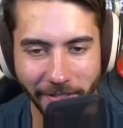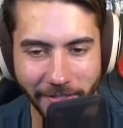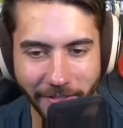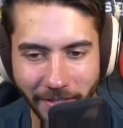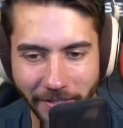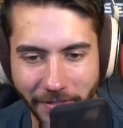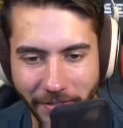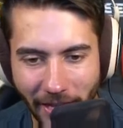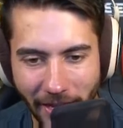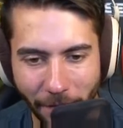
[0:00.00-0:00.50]
is
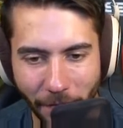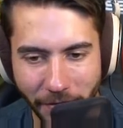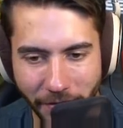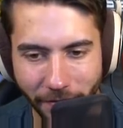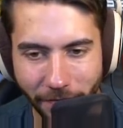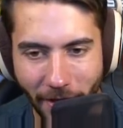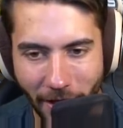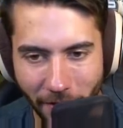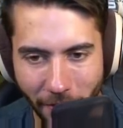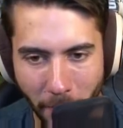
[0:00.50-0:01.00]
the safest
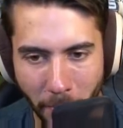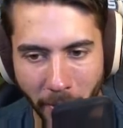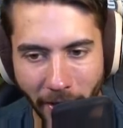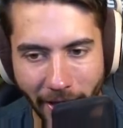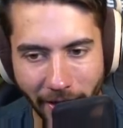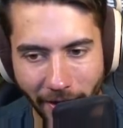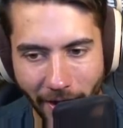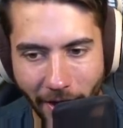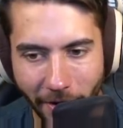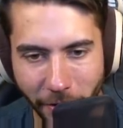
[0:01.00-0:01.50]
event on the
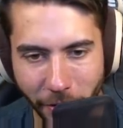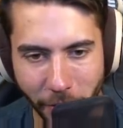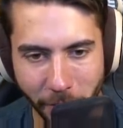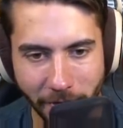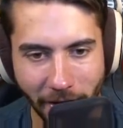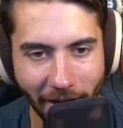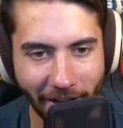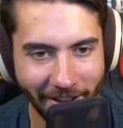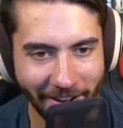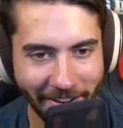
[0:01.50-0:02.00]
planet. How did you
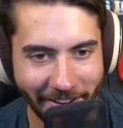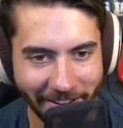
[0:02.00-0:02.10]
die?